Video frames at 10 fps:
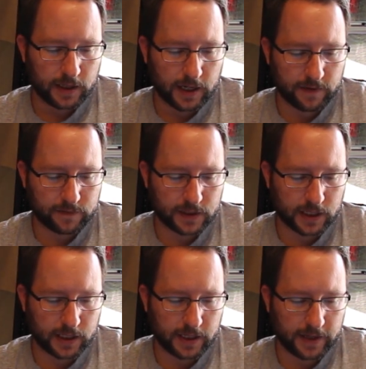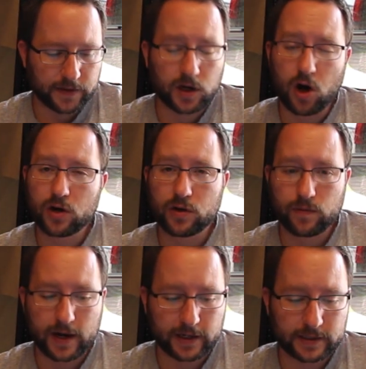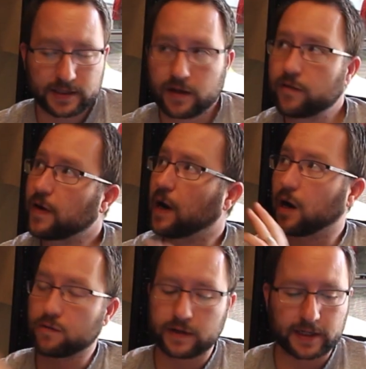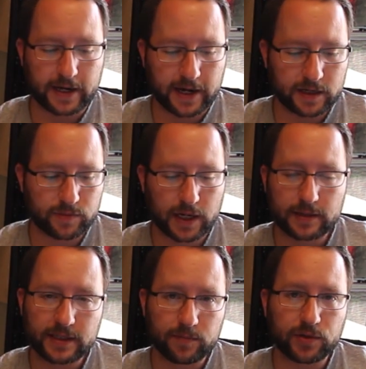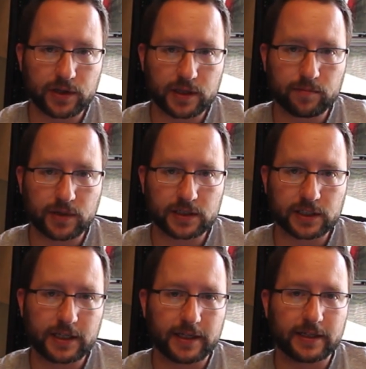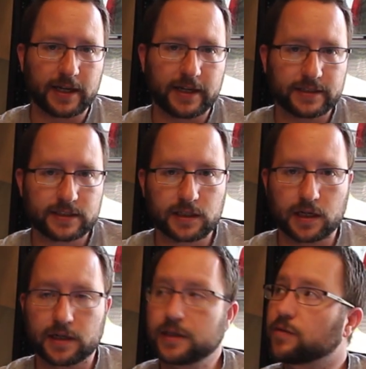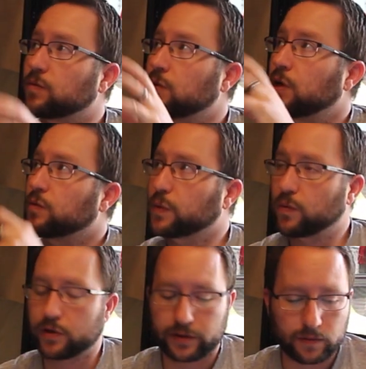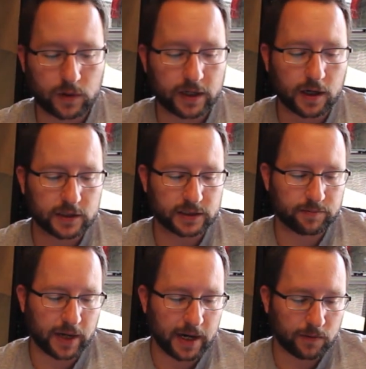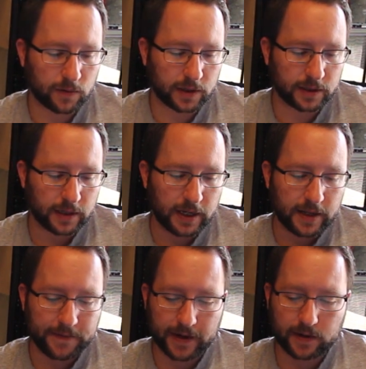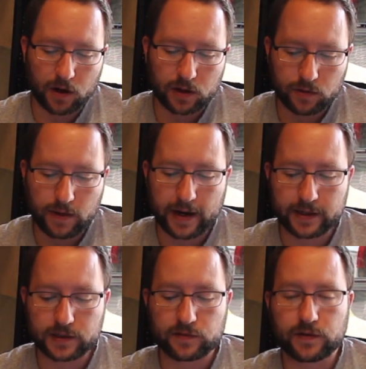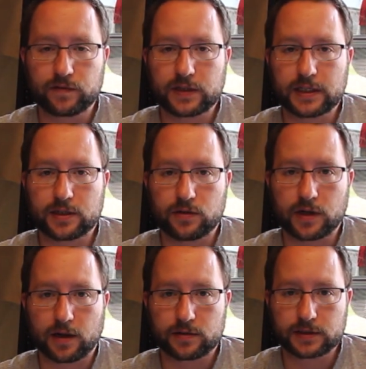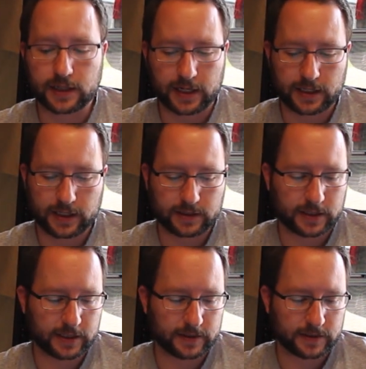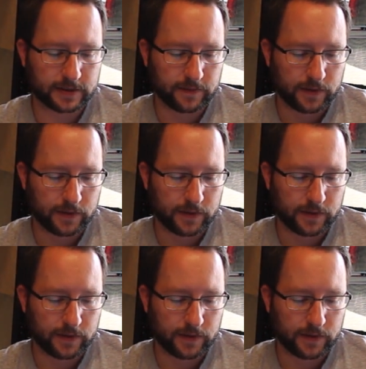I've got, and the cargo rack itself I already had, but I did put it in the budget in case you were wondering what it costs to buy one. That cargo rack is $52.88.